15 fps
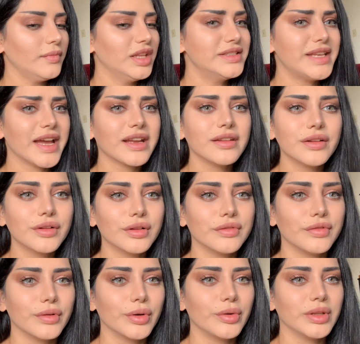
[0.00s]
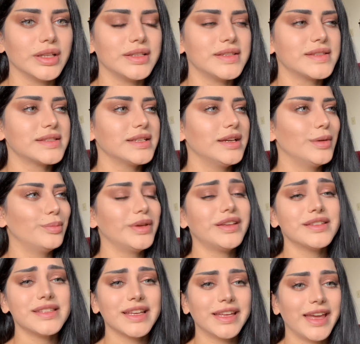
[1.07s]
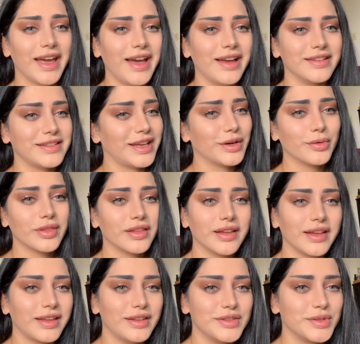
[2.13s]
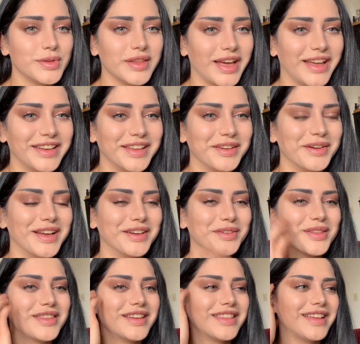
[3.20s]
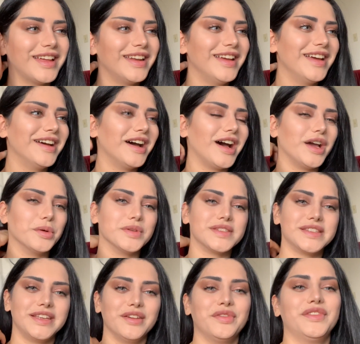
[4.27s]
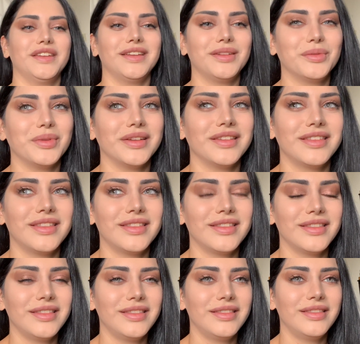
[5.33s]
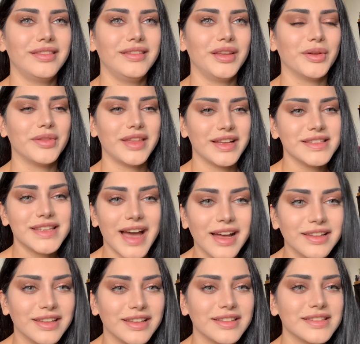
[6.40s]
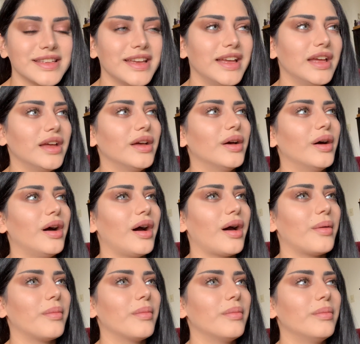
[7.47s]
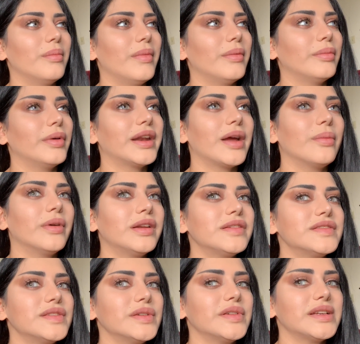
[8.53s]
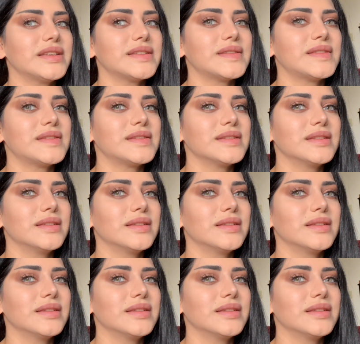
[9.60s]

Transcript: technical vocalist, because I can't. I don't think I can do that, you know. I don't think that I was gifted with, you know, that talent. What I want to do is